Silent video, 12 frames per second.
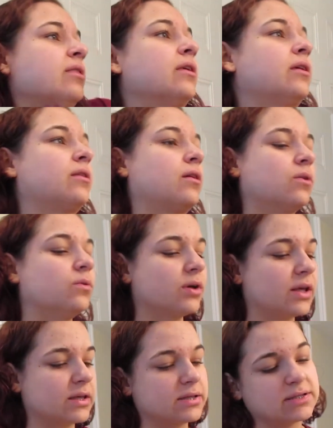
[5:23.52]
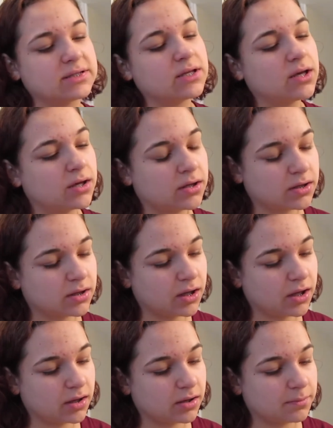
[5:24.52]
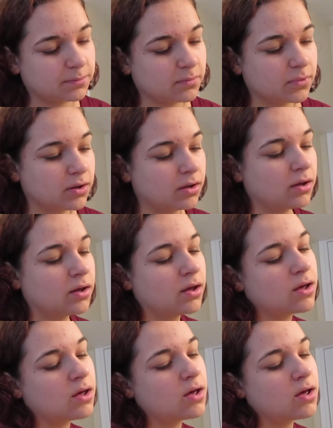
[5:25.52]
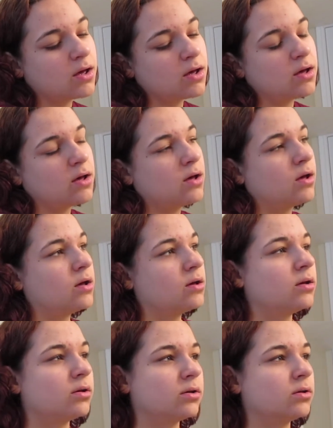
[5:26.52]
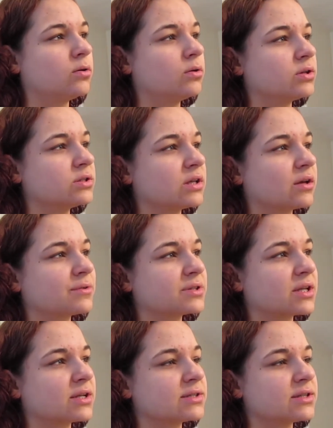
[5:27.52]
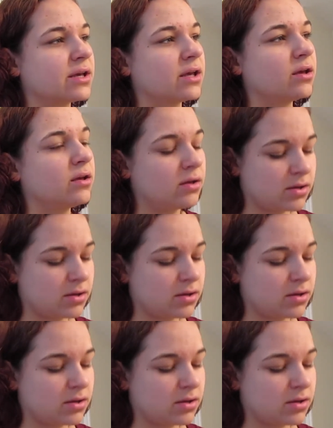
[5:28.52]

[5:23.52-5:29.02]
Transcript: thing though is um what was I was gonna say?